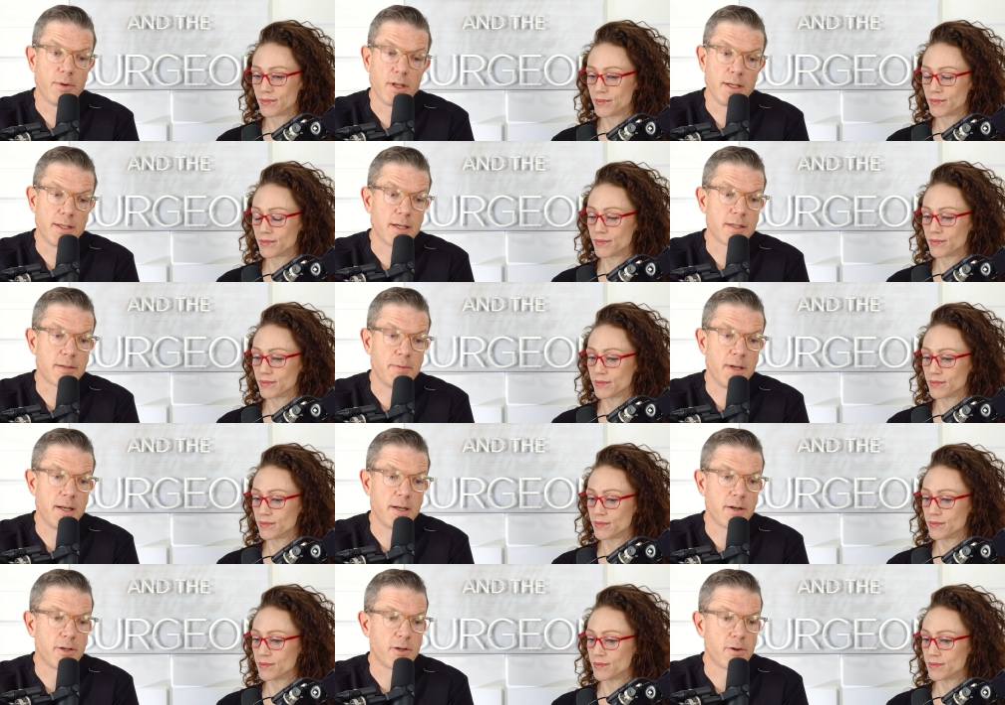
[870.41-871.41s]
Speaker 1: really does
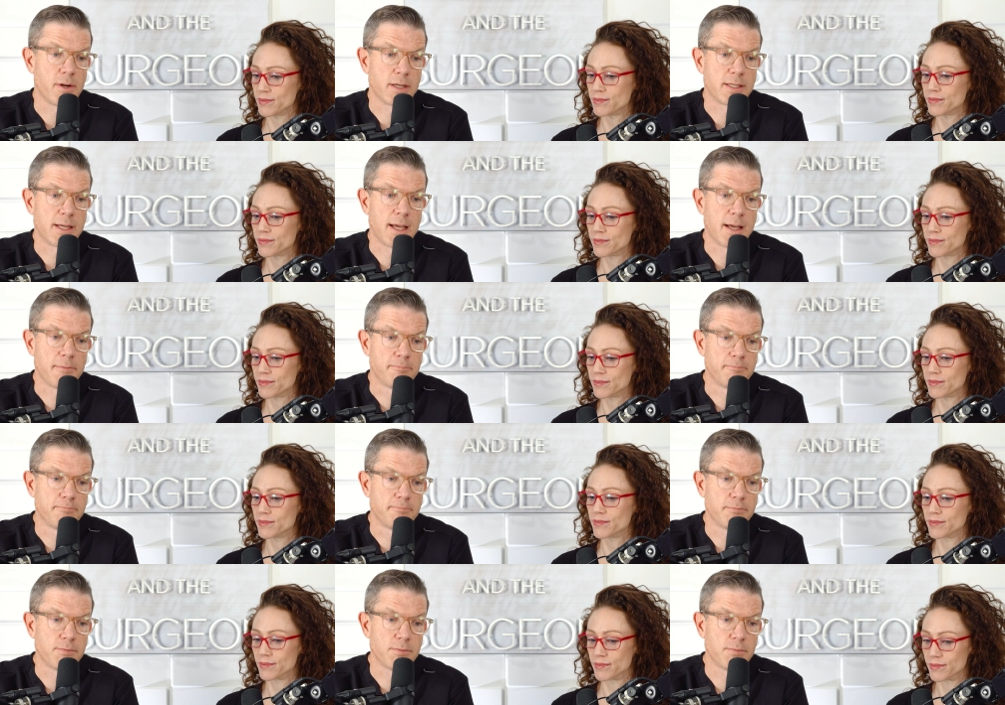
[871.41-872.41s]
depend on your exam.
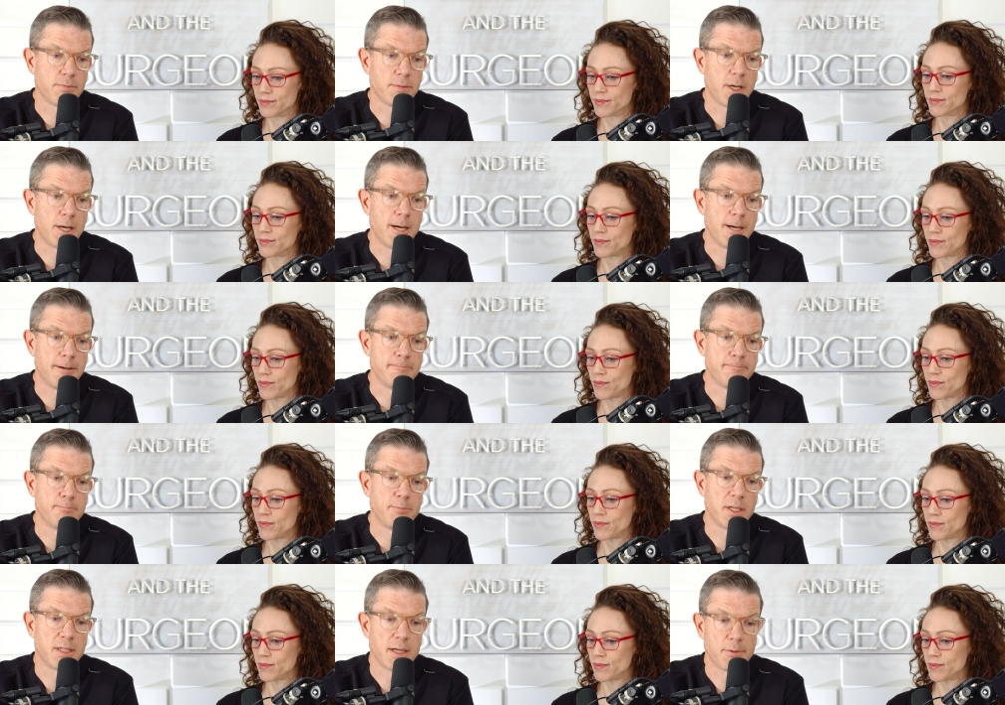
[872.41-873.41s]
Mm-hmm.
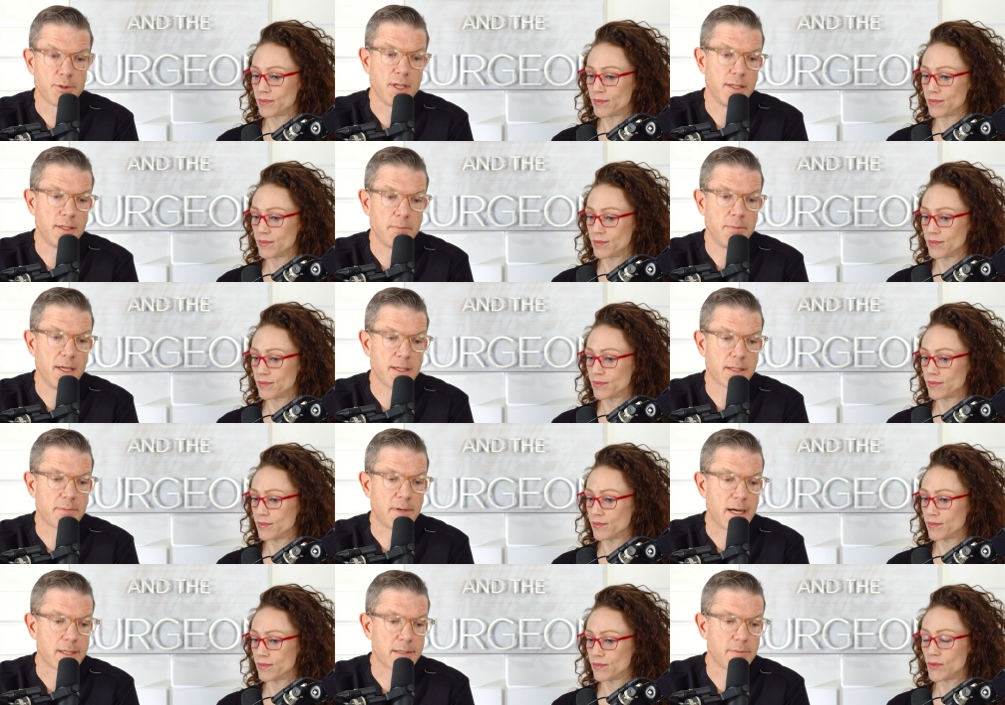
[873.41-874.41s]
Um, but double D to B is
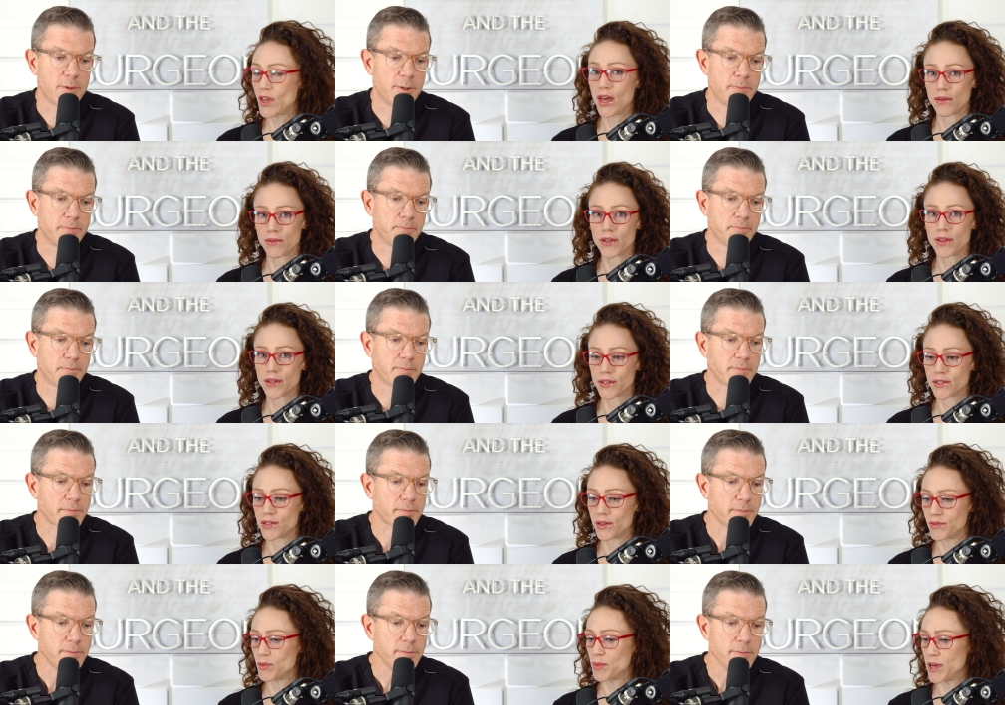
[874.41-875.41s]
possible.
Speaker 2: Yeah, I think that's
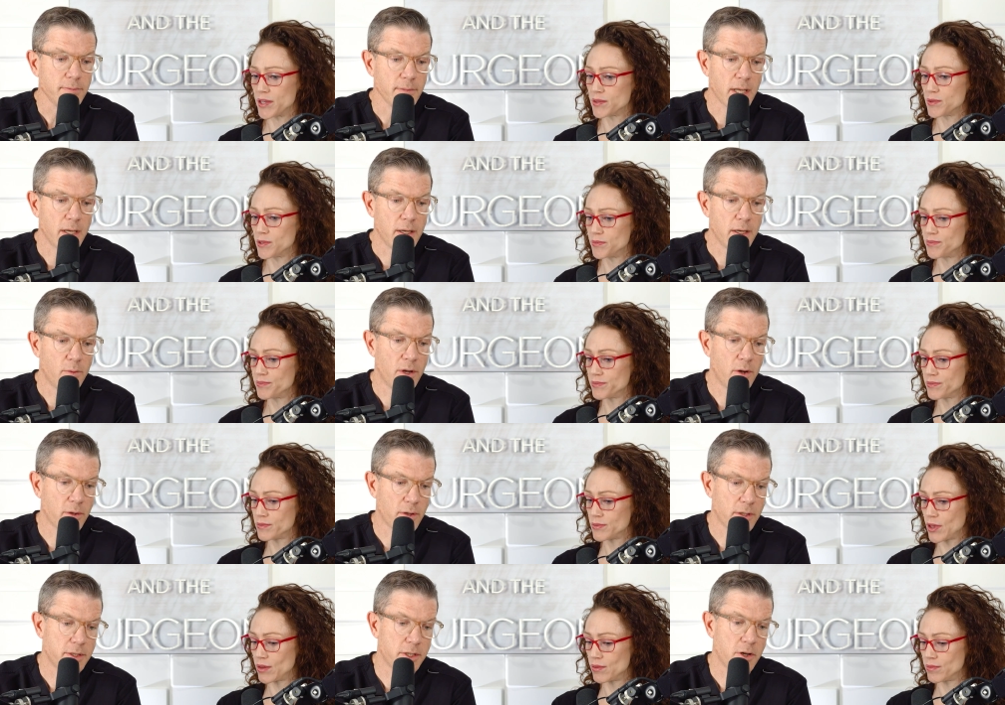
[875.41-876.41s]
definitely possible.
Speaker 1: Well,
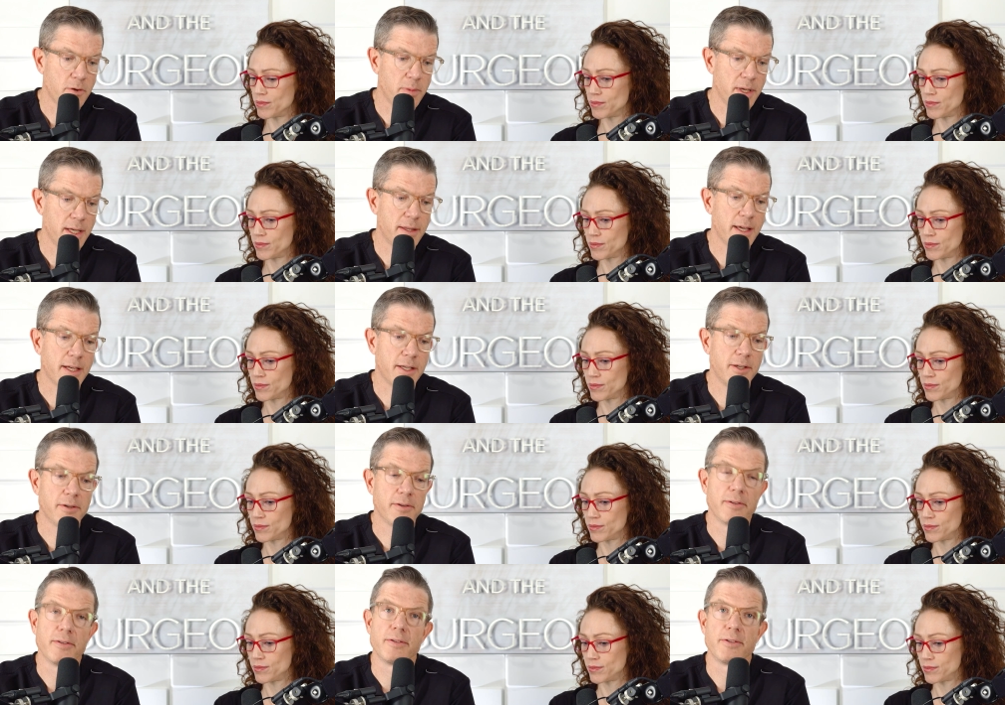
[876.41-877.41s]
hold on, yeah. B. thank
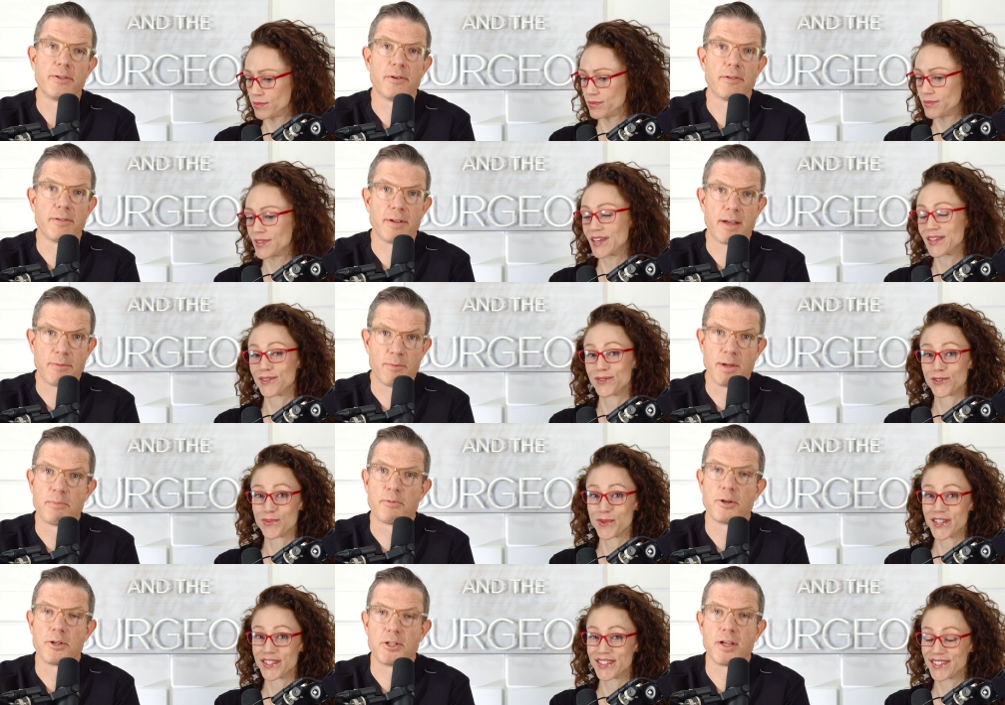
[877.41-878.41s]
you. You're, thank uh, you we so
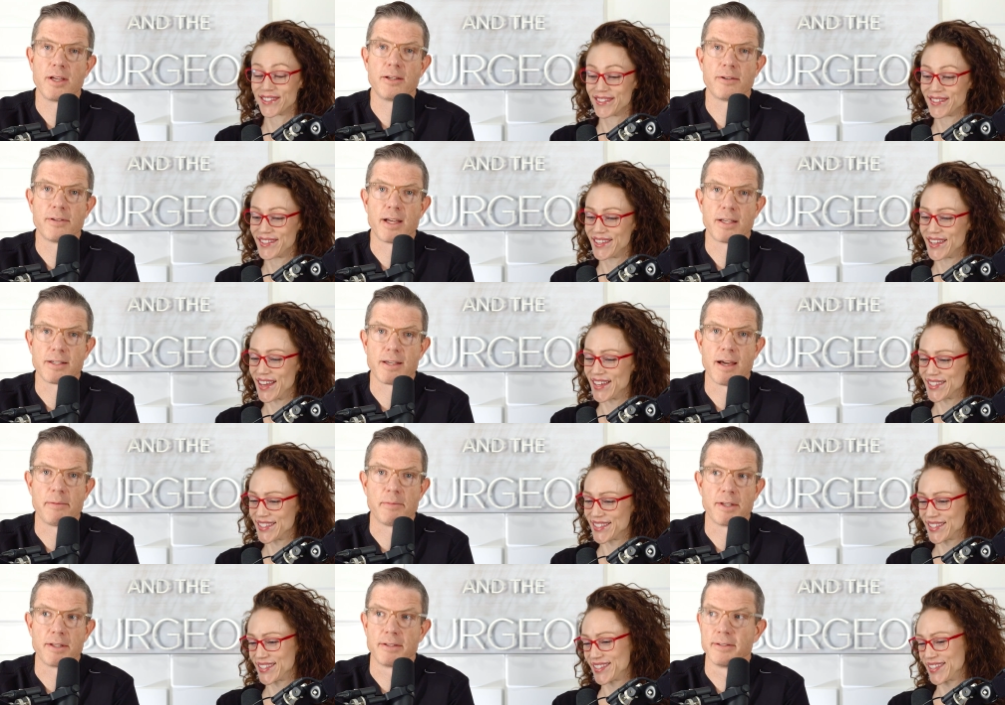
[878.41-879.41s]
appreciate your nice yes.
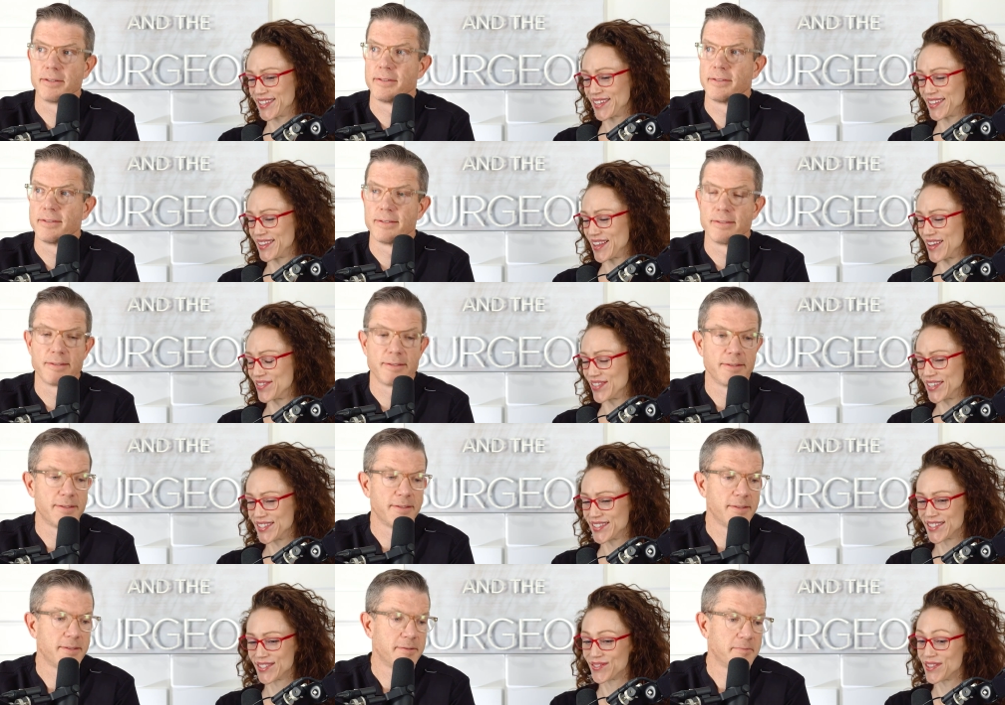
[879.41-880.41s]
comment.
Speaker 2: I love it. This